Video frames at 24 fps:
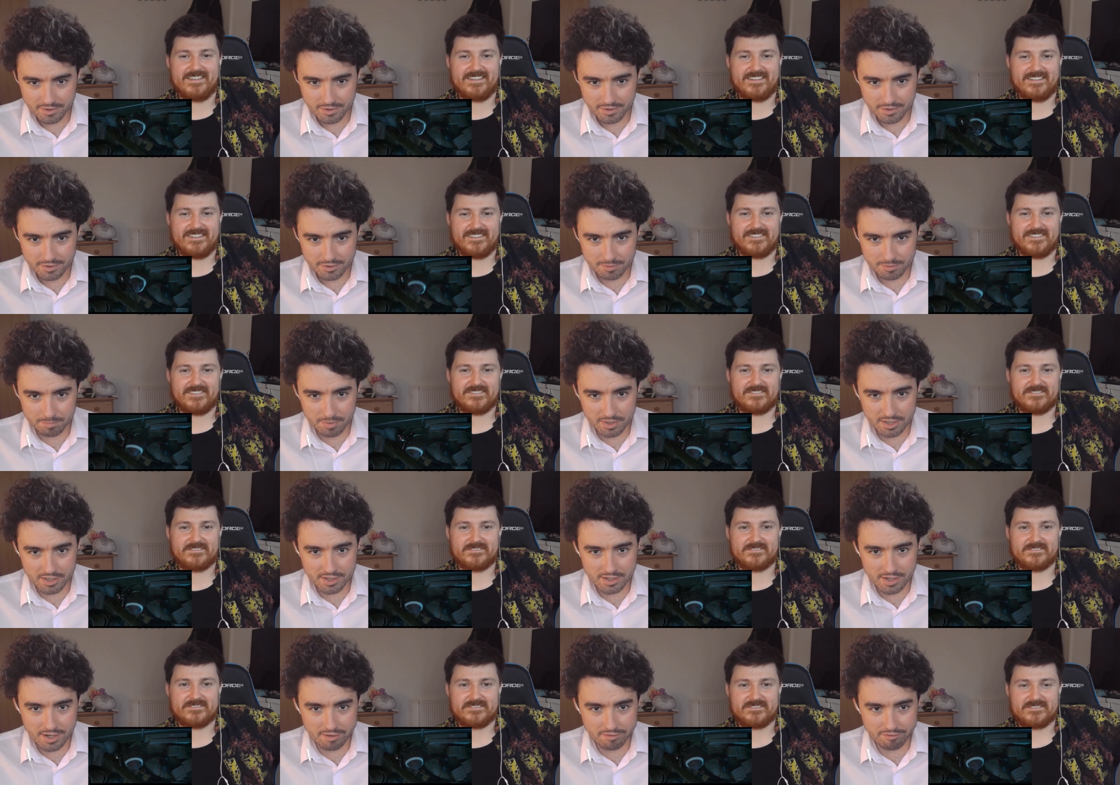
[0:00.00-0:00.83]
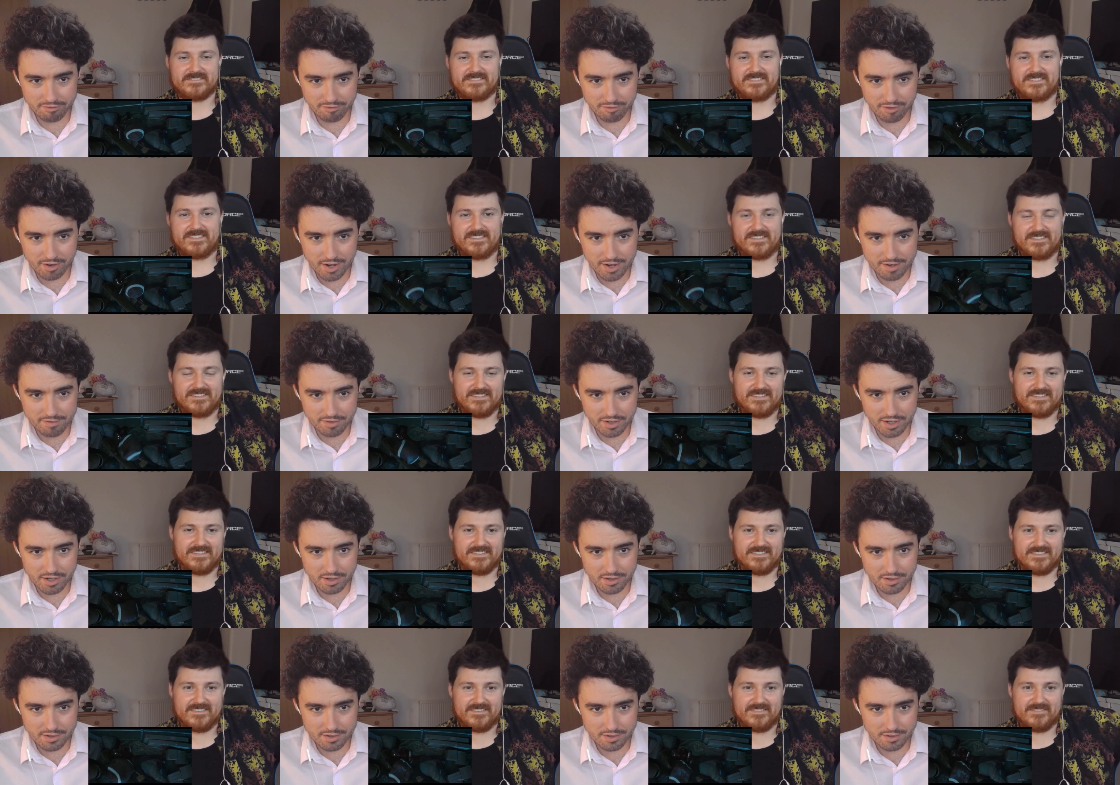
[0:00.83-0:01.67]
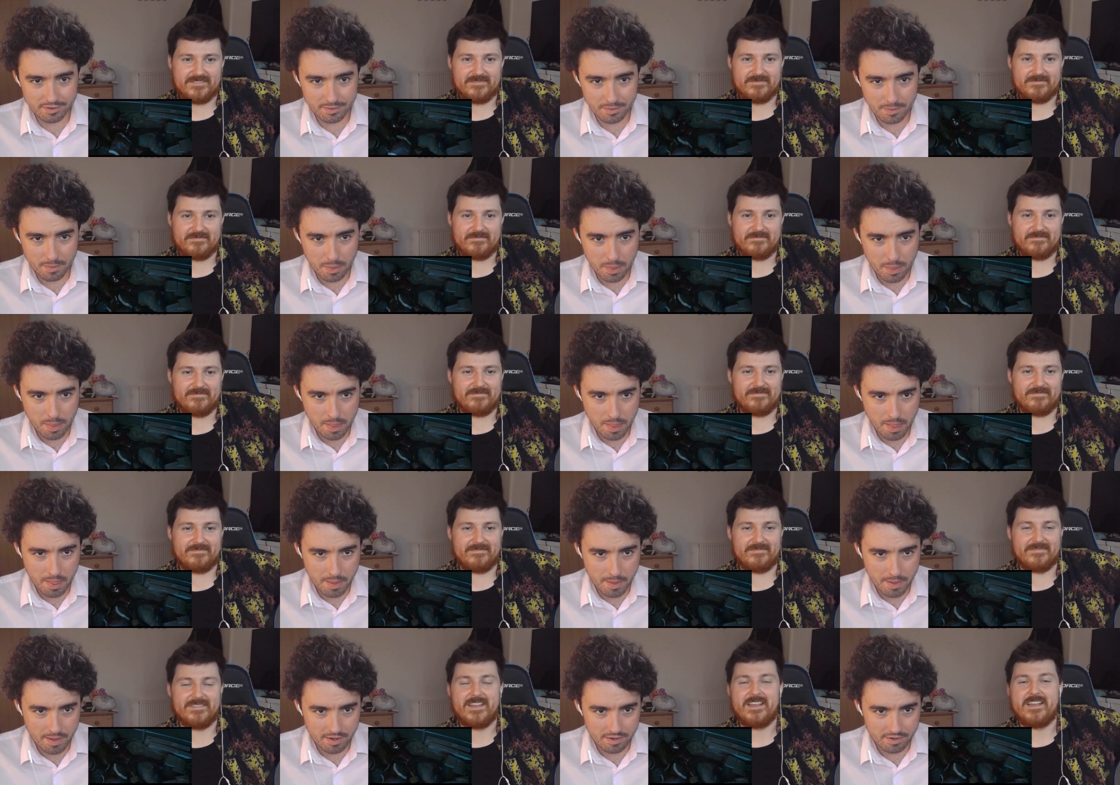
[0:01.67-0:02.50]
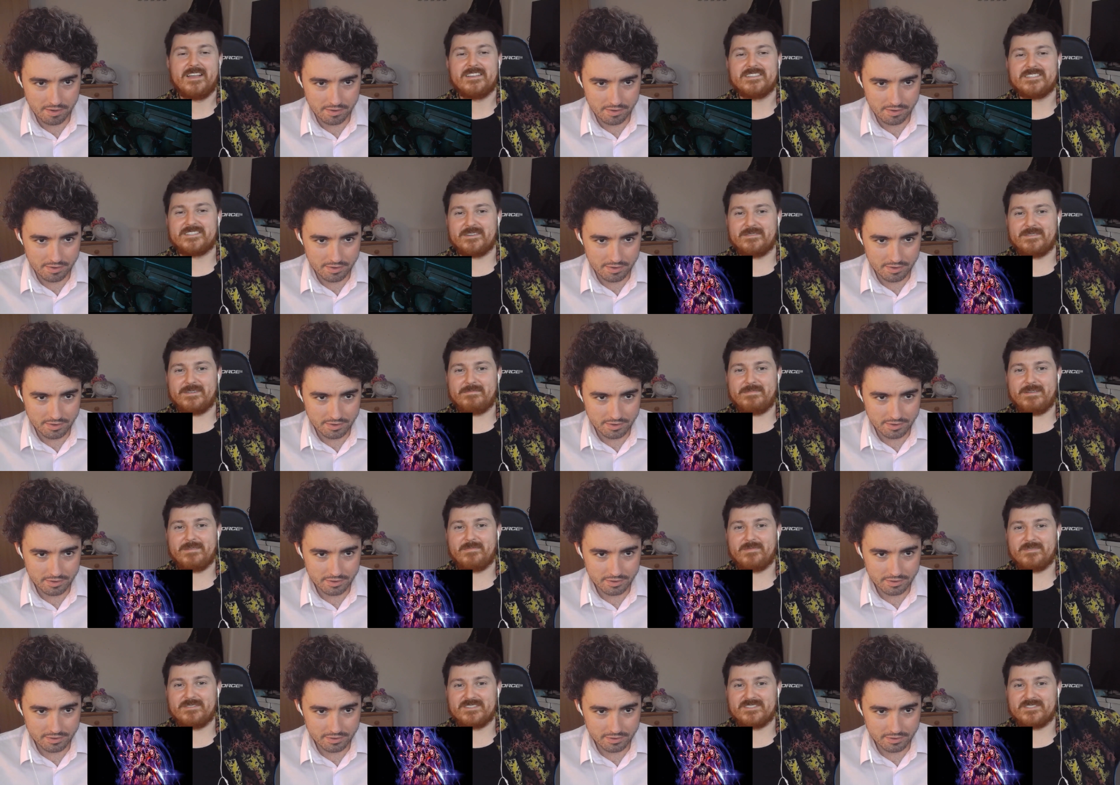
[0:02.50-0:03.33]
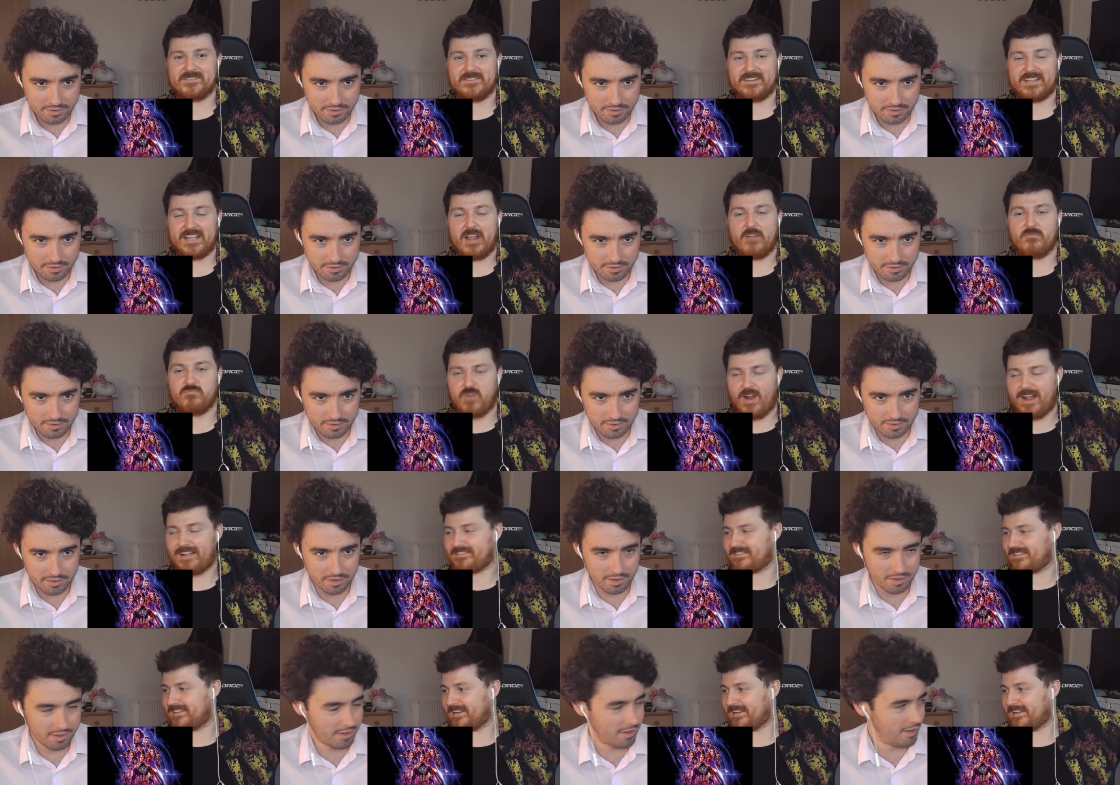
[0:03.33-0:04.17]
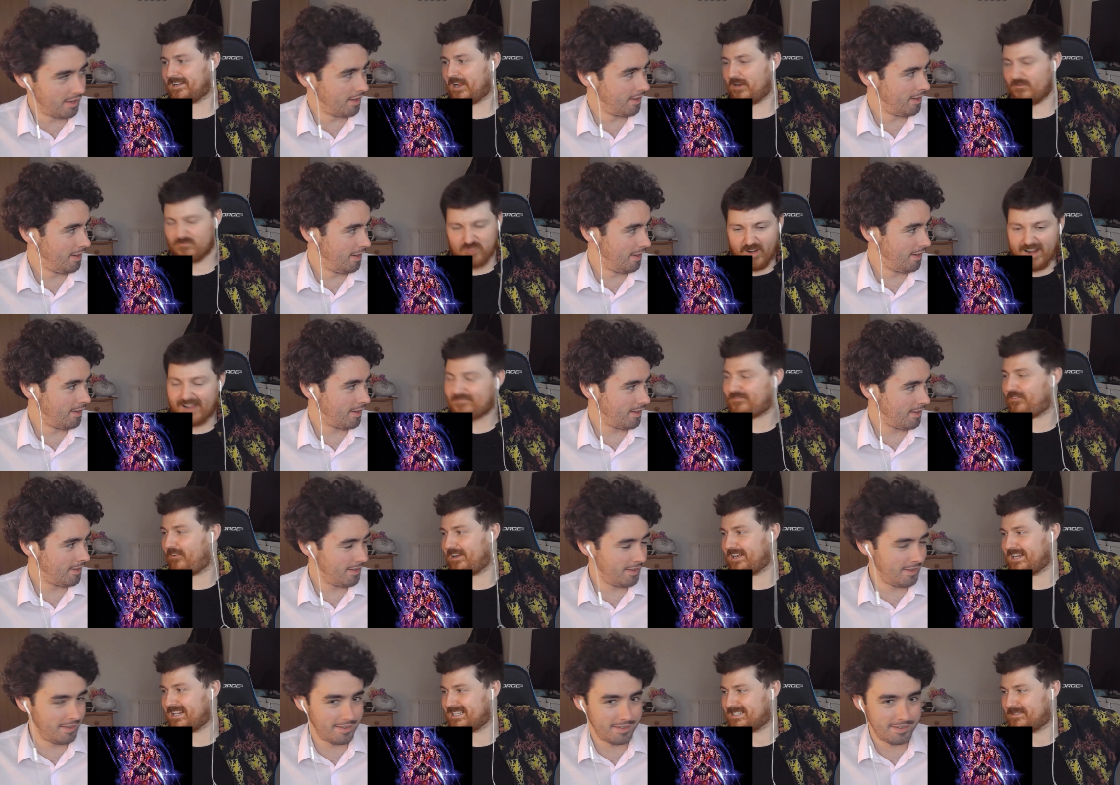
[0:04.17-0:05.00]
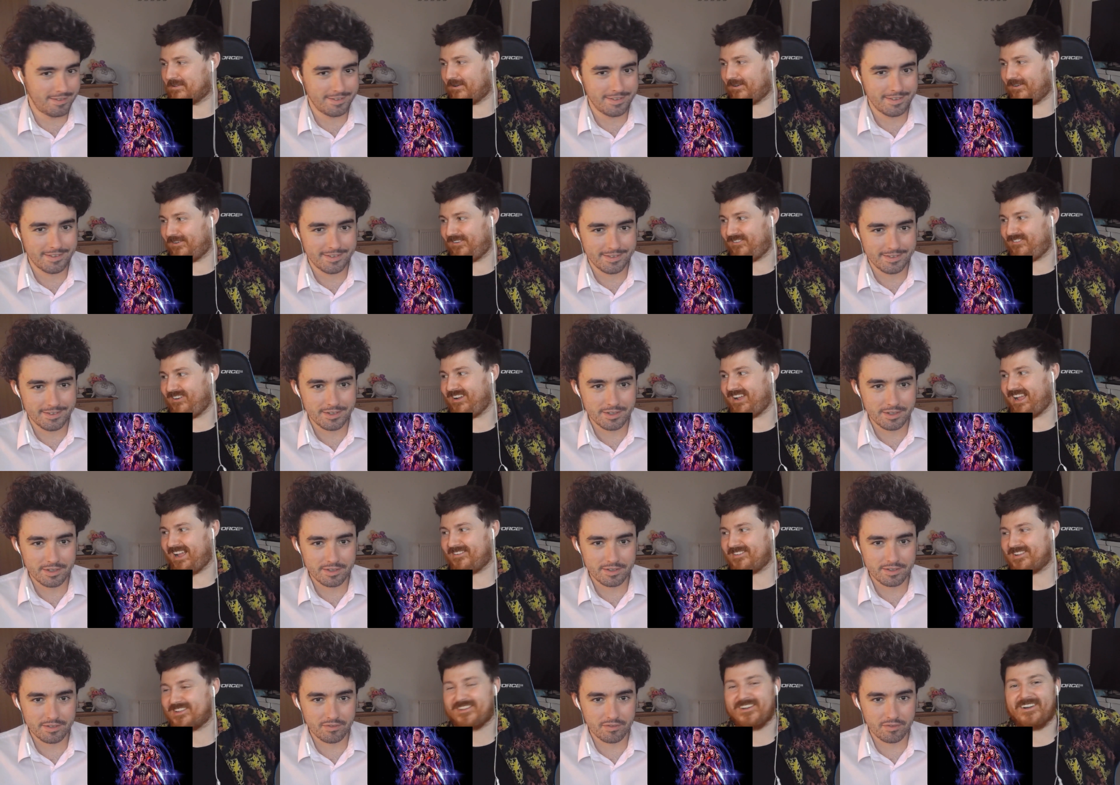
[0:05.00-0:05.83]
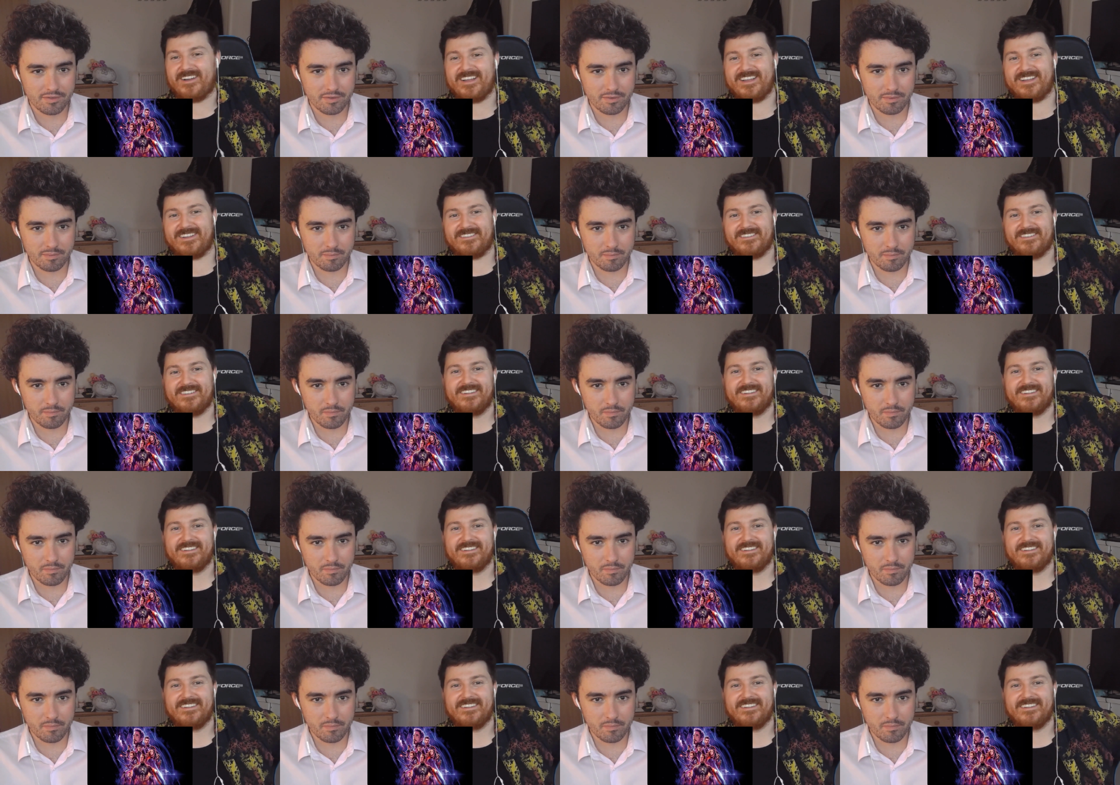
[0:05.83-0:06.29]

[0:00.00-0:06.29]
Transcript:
Speaker 1: It's been in there five years.
Speaker 2: Mm, so many people were just like, "A brat did it. A brat finally is what we got out.